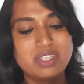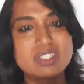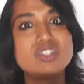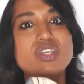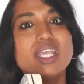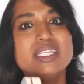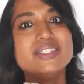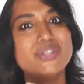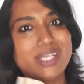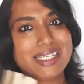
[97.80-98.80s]

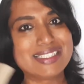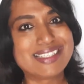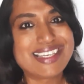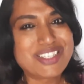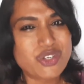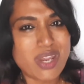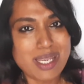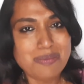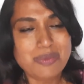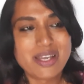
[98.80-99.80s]
changing its
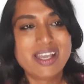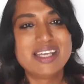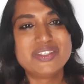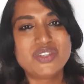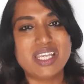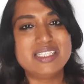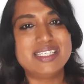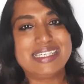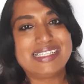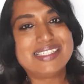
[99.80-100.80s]
shape,
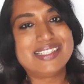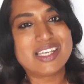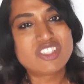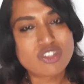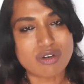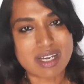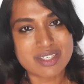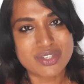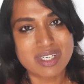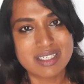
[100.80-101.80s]
changing its
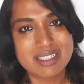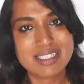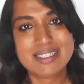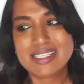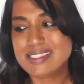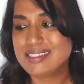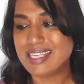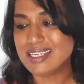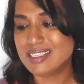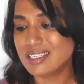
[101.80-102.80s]
structure,
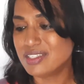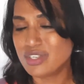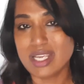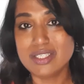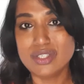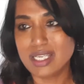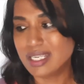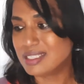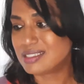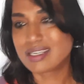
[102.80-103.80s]
changing
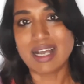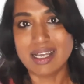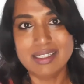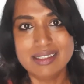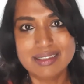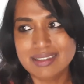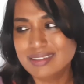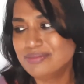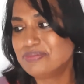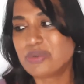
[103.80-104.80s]
its
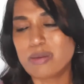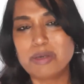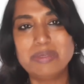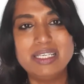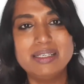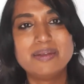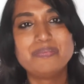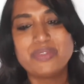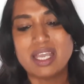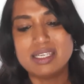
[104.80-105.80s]
color probably,
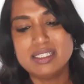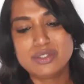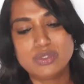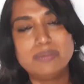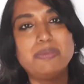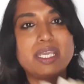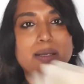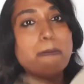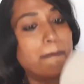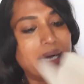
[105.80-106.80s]
and it will
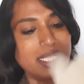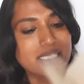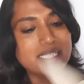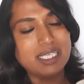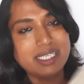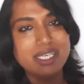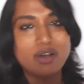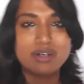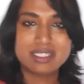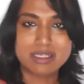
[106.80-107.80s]
become bulky or
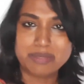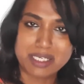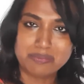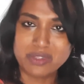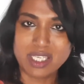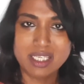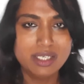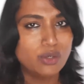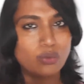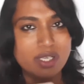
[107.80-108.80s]
it will become thin
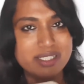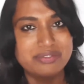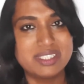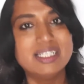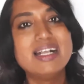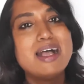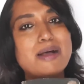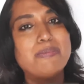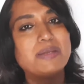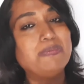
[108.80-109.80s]
or whatever.
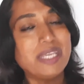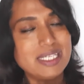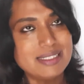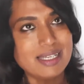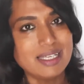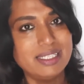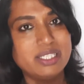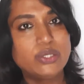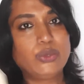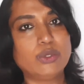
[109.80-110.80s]
But basically,
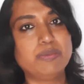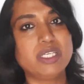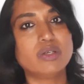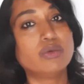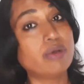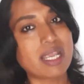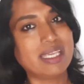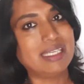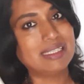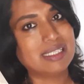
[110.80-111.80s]
you would be
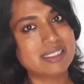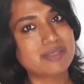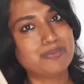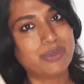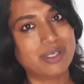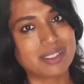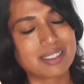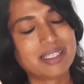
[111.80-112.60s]
wrecking this book.